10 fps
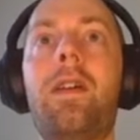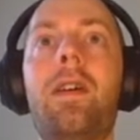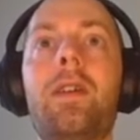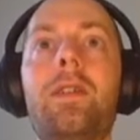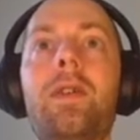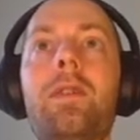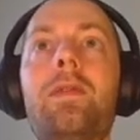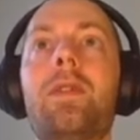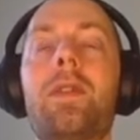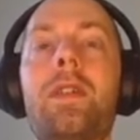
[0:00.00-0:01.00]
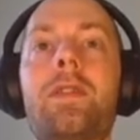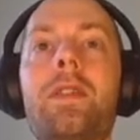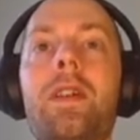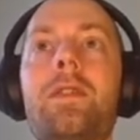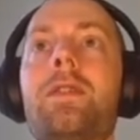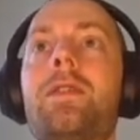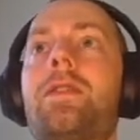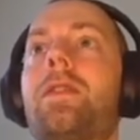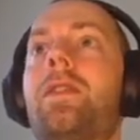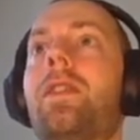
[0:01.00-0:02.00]
you have your extensions.
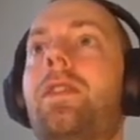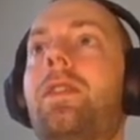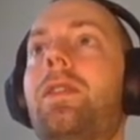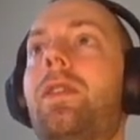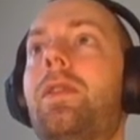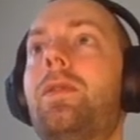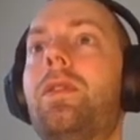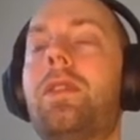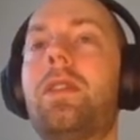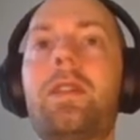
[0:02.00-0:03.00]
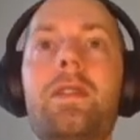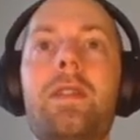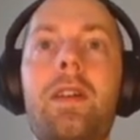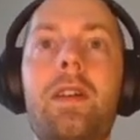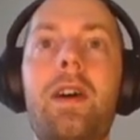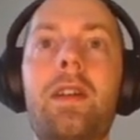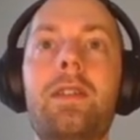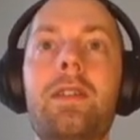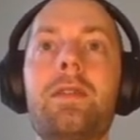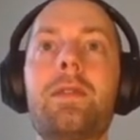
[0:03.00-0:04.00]
You can look, there is like
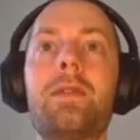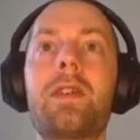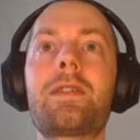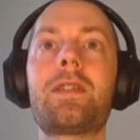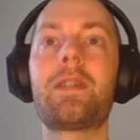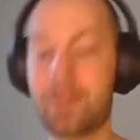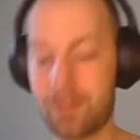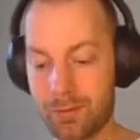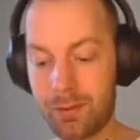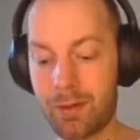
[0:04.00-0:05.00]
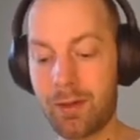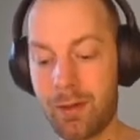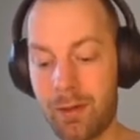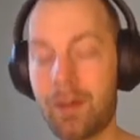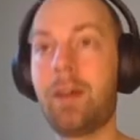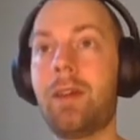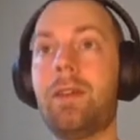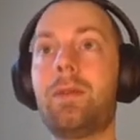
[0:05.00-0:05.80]
hundreds of extensions you